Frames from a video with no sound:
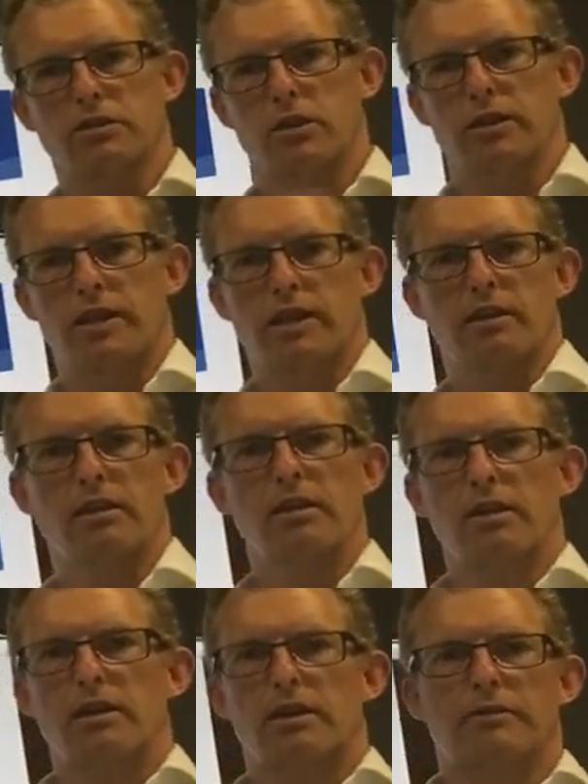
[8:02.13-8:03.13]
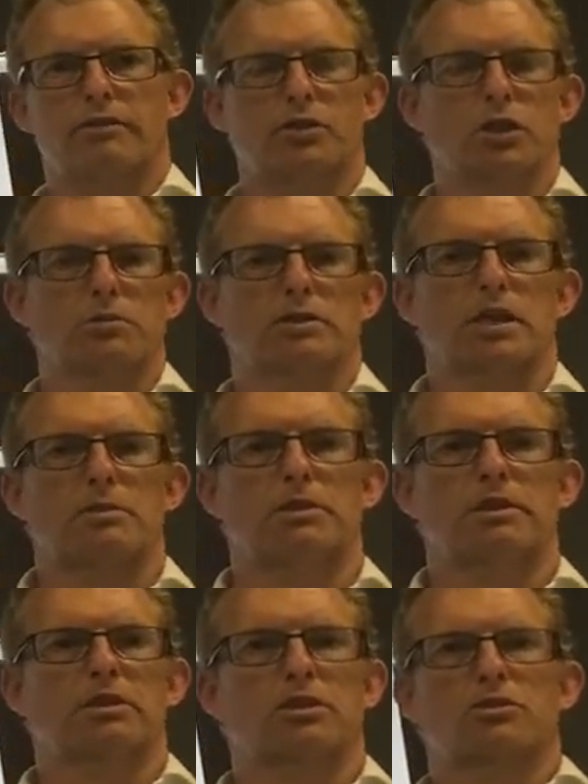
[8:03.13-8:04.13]
So again, if a job has come
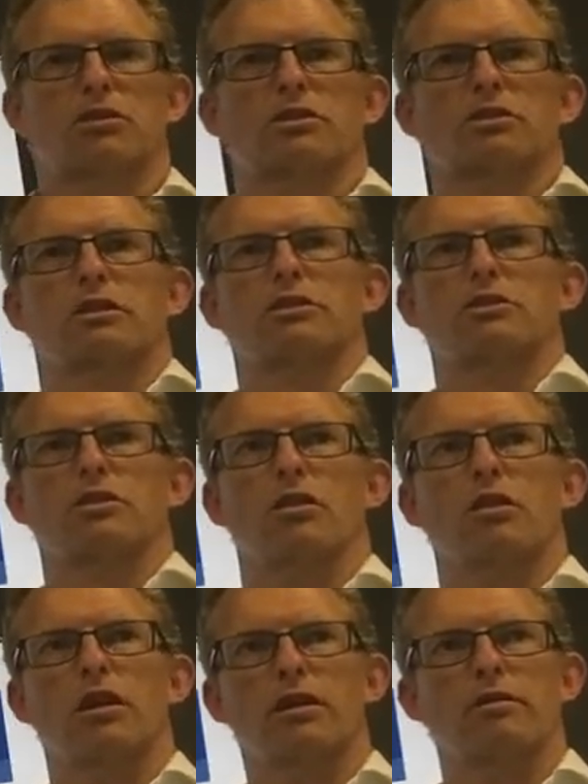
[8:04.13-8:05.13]
into construction in July,